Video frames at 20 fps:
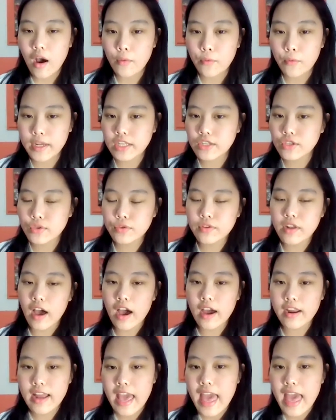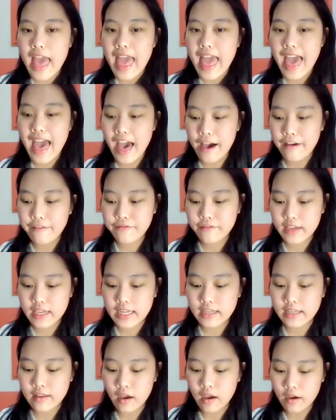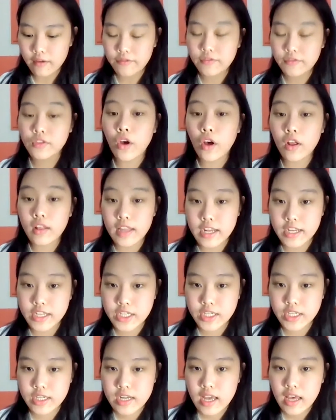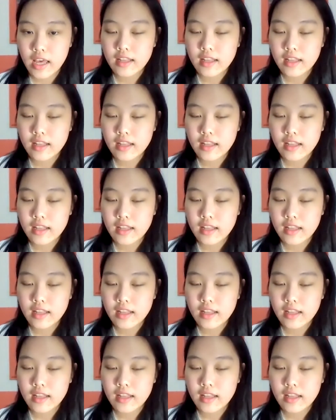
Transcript: we do not have enough knowledge.